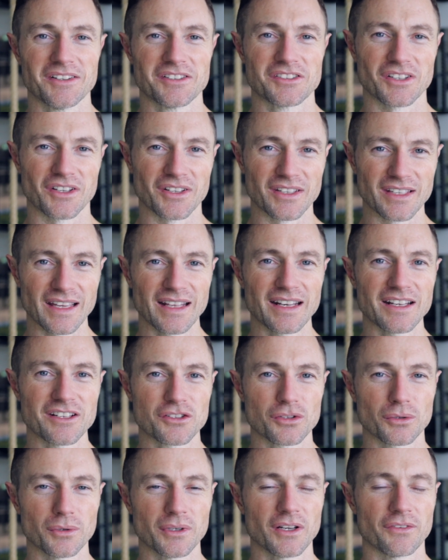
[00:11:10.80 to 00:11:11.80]
So get
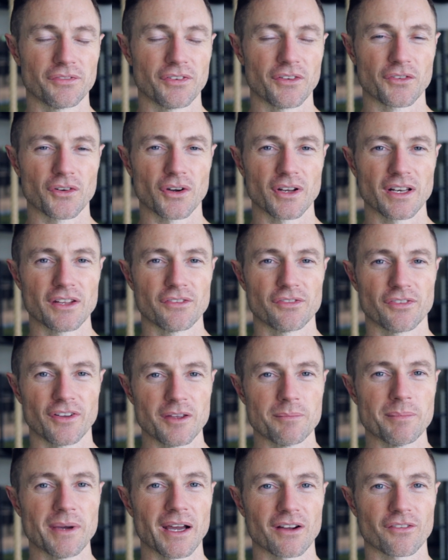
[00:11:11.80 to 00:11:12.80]
into it. If you've got any
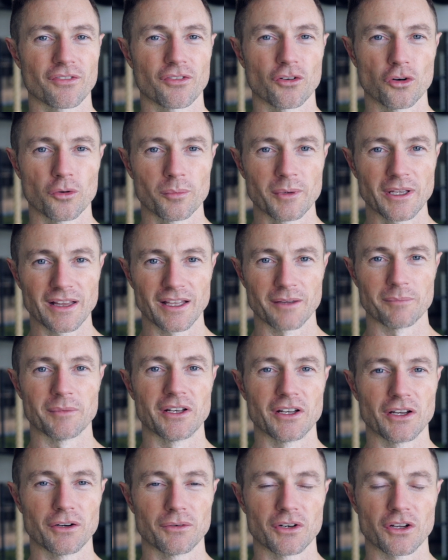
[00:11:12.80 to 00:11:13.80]
feedback for me, let
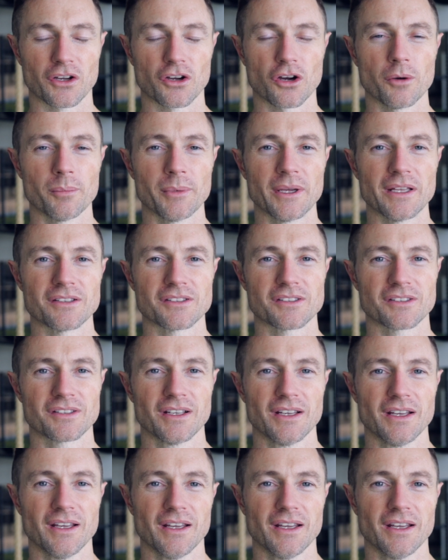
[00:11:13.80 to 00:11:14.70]
me know in the comments.